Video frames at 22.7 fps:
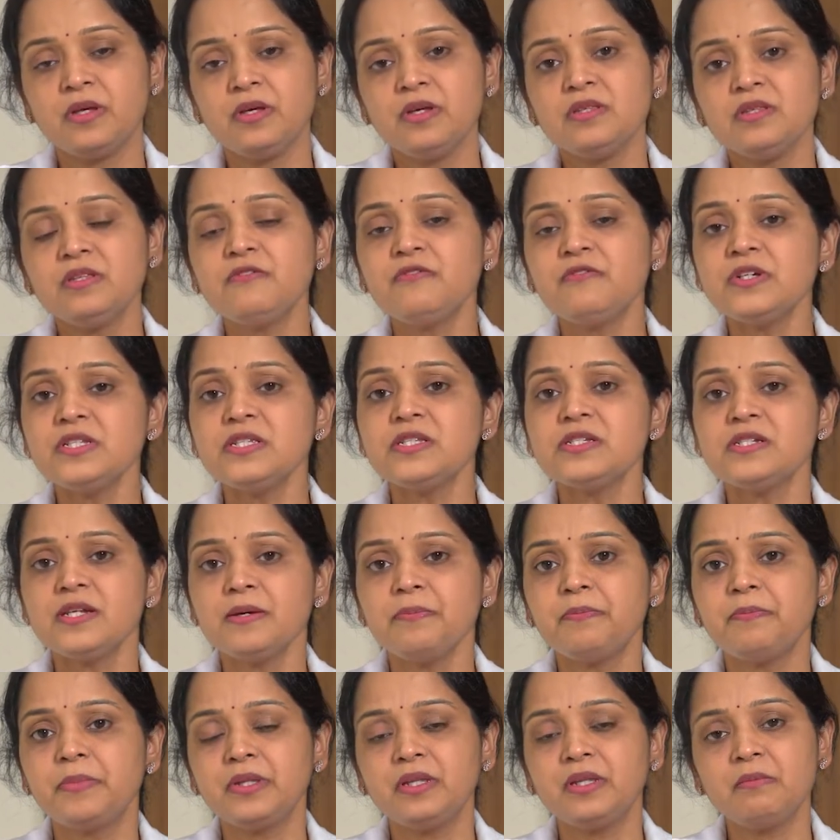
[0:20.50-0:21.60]
The first
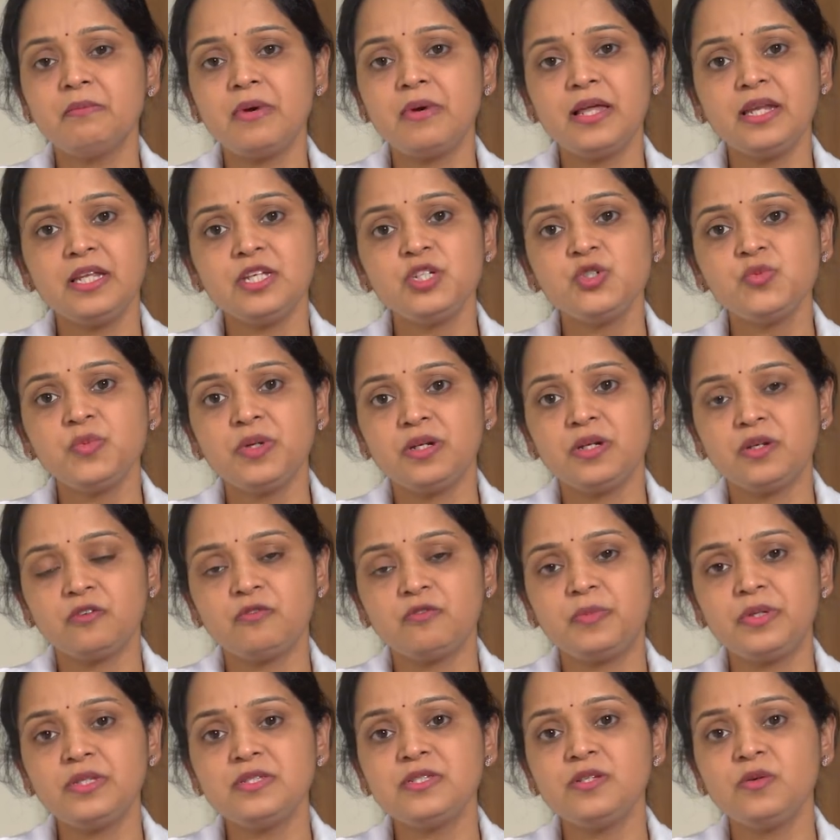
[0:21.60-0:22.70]
step in the management of
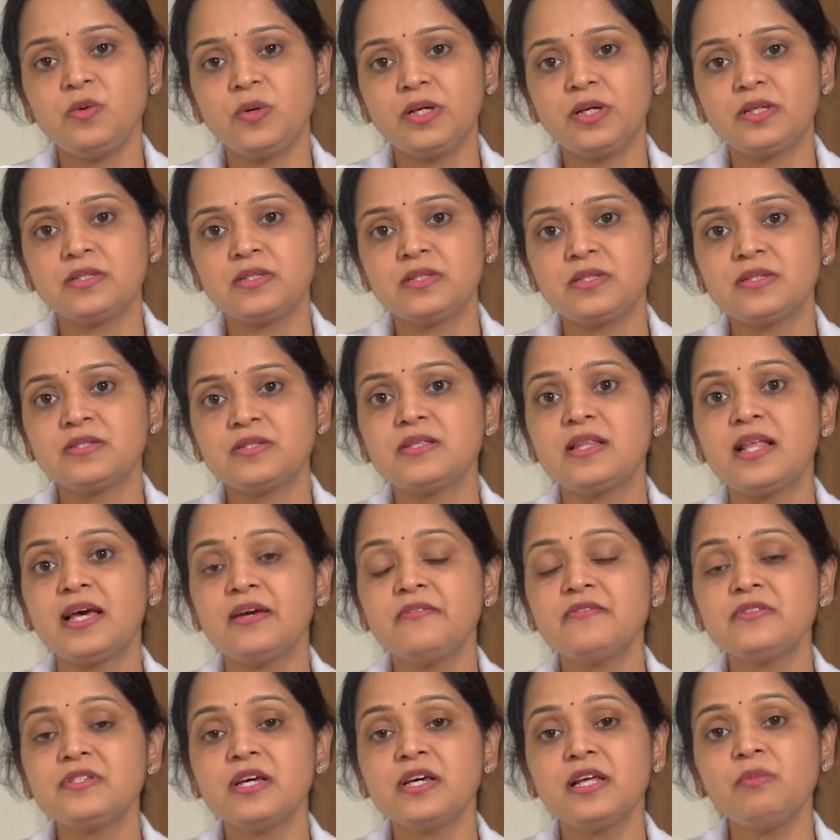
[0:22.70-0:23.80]
PCOS is
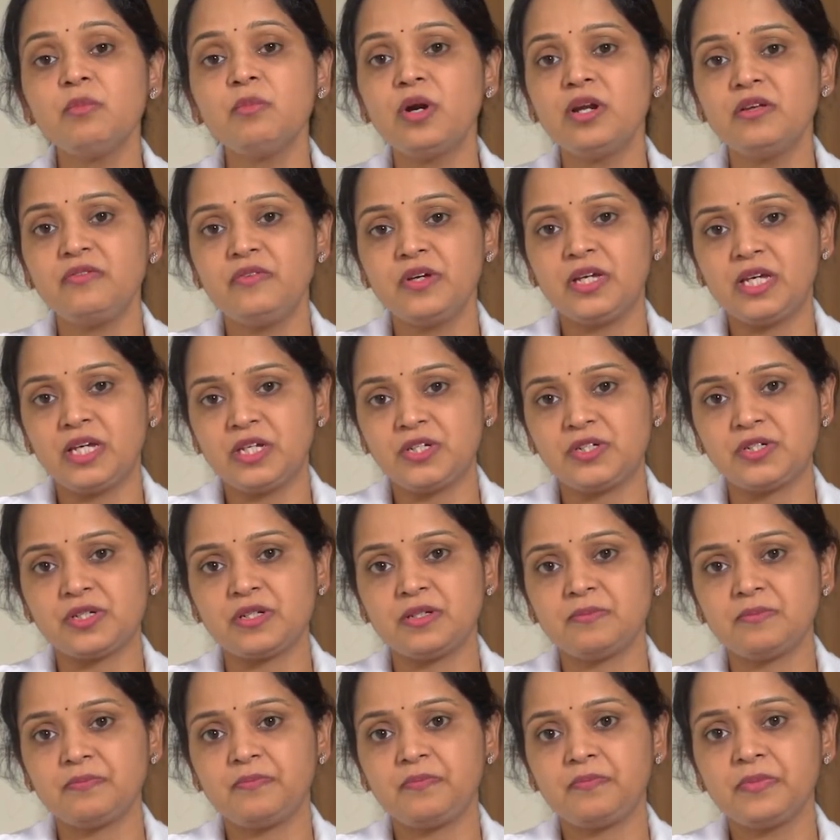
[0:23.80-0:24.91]
lifestyle
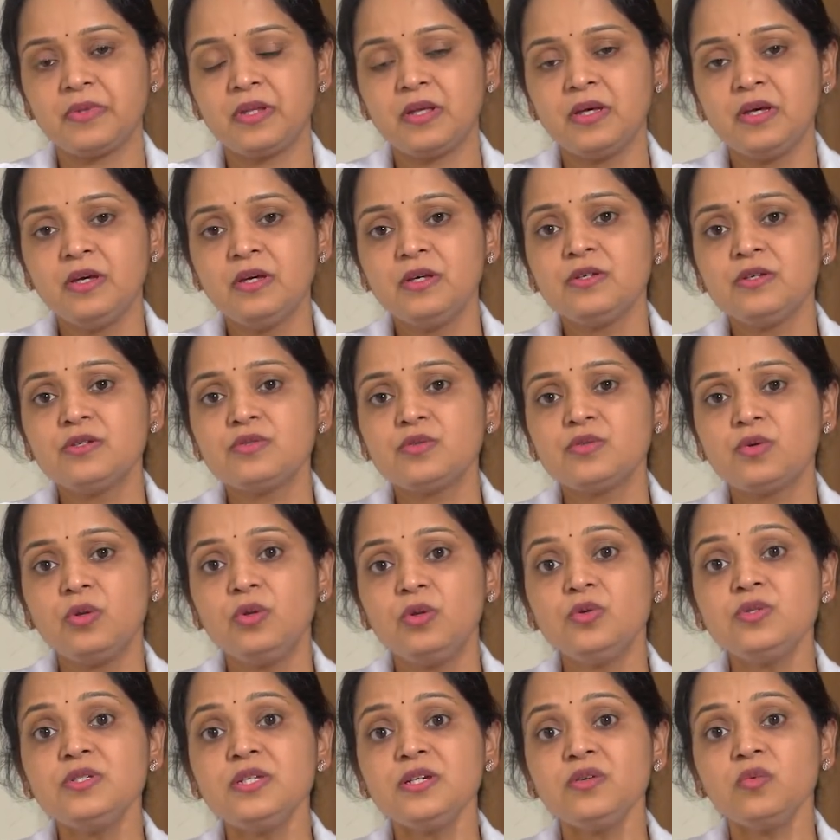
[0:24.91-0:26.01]
modification. So
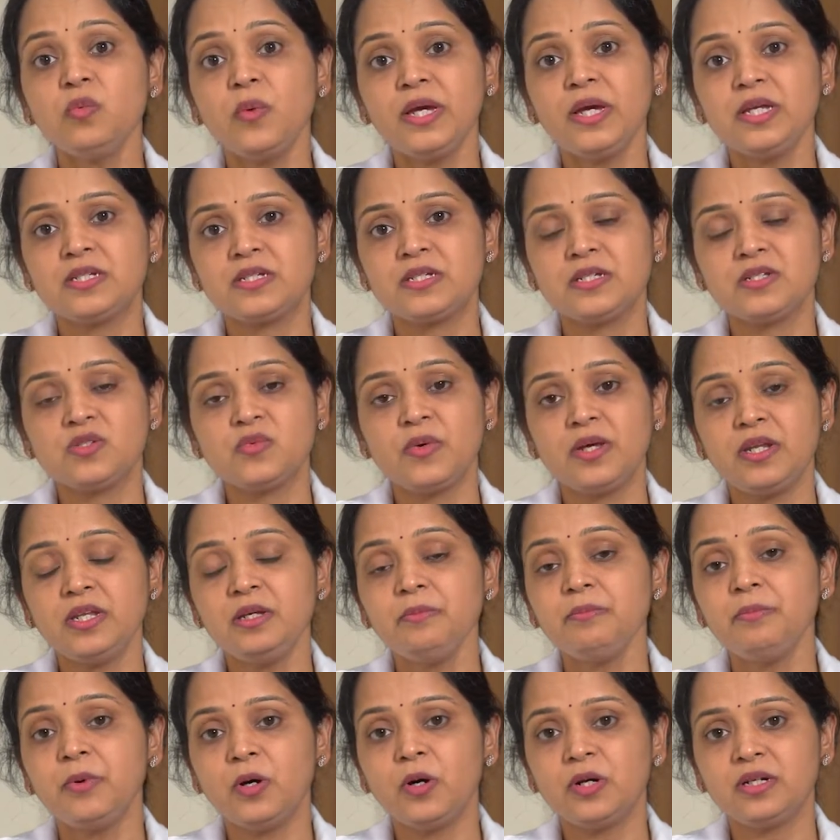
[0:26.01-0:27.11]
losing weight is very
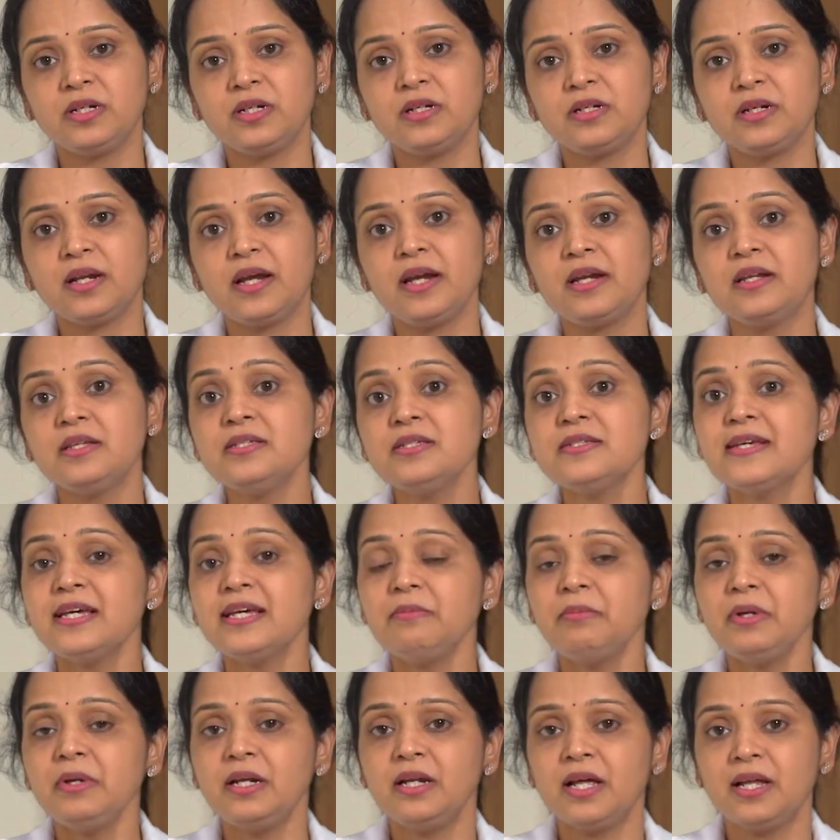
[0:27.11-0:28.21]
important, and this can
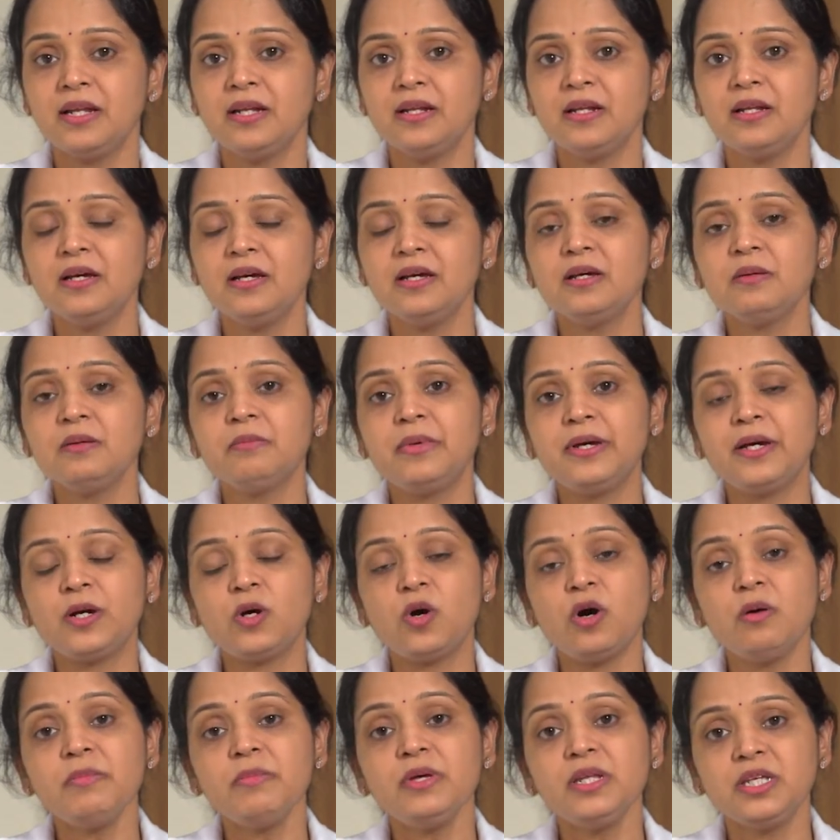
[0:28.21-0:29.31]
be done by a
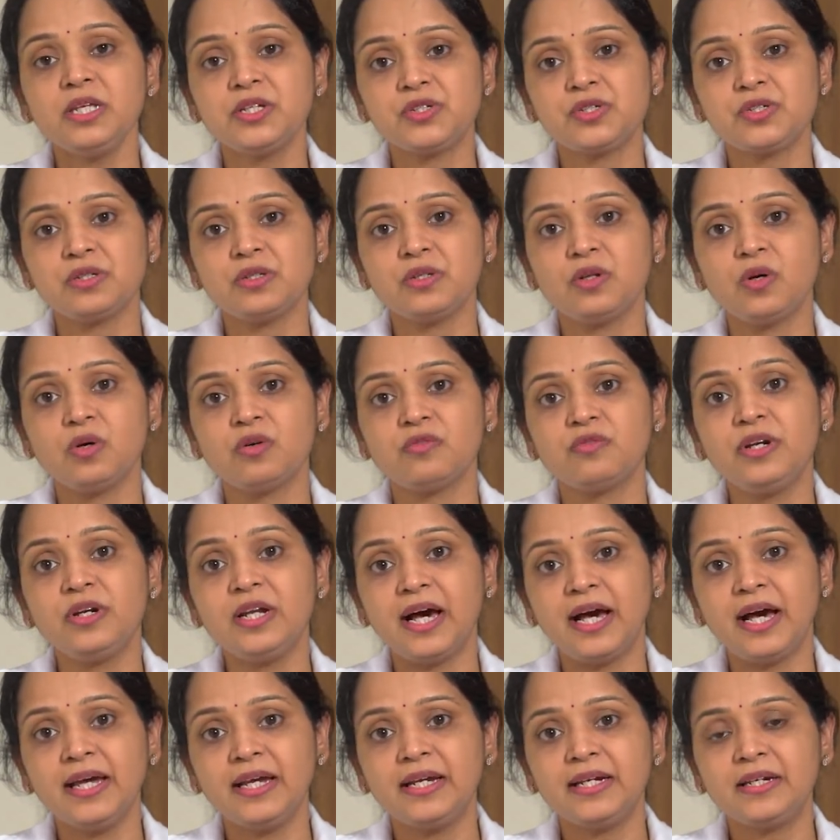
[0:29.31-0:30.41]
combination of
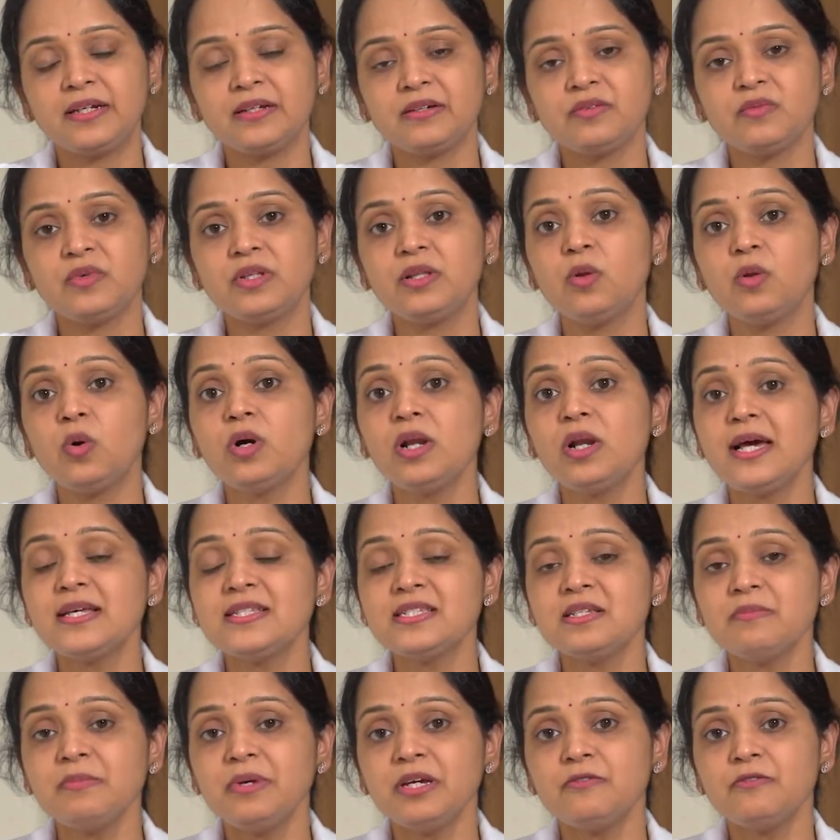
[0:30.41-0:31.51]
diet with low
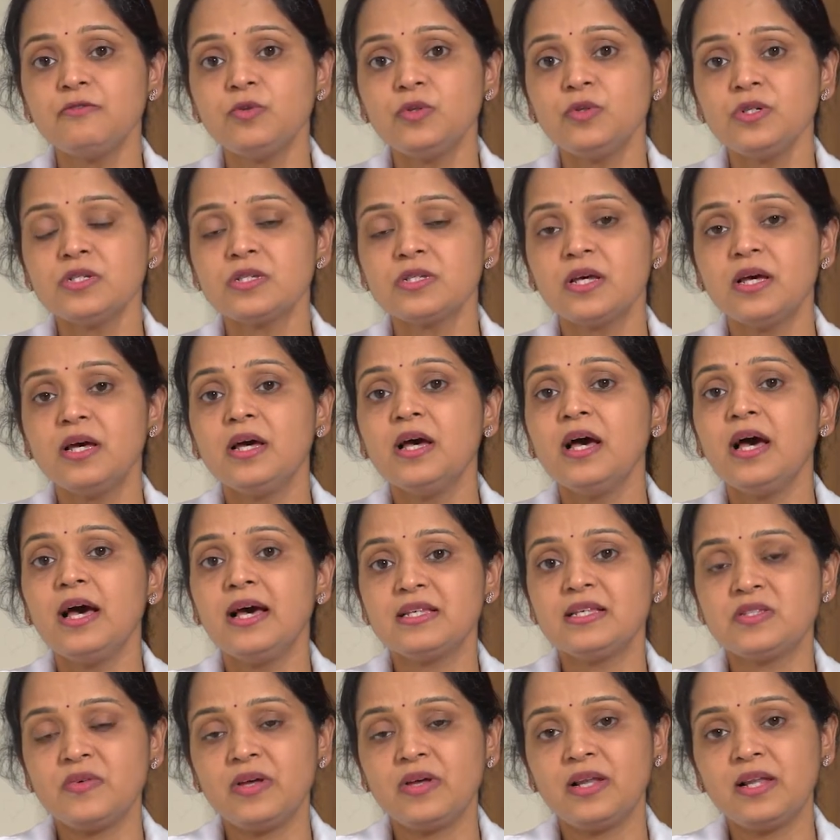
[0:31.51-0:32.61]
glycemic foods
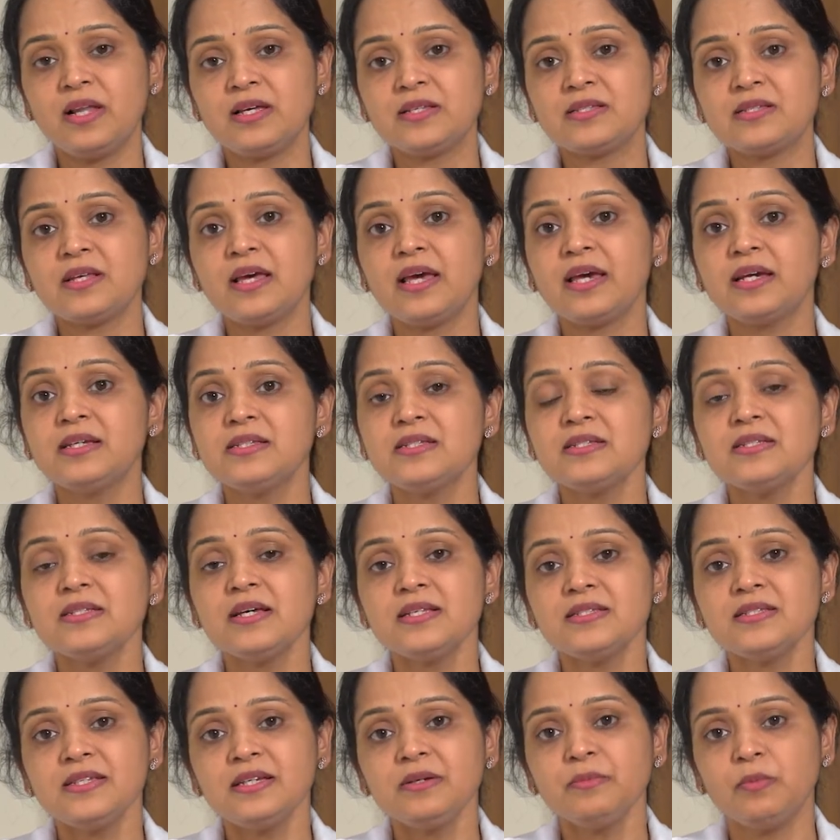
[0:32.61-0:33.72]
as well as
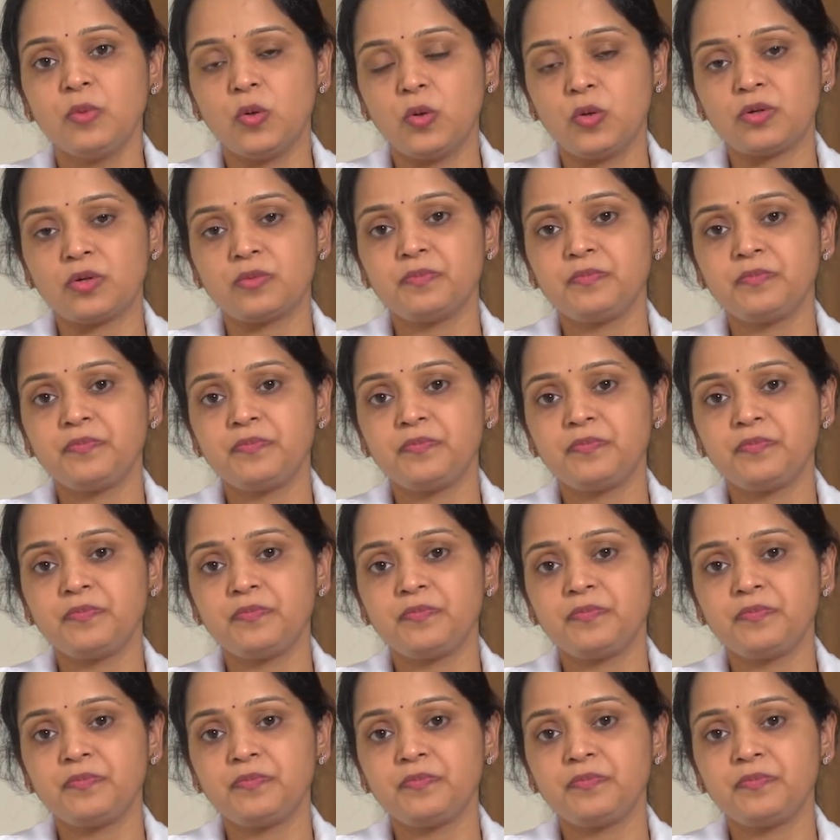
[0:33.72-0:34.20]
exercising more.